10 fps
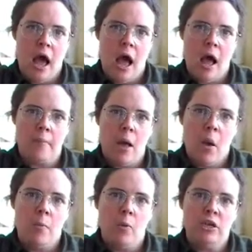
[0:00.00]

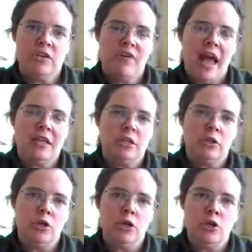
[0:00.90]
but which have had to
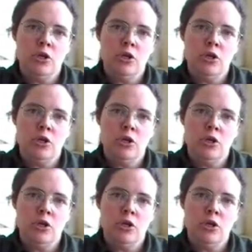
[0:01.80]
learn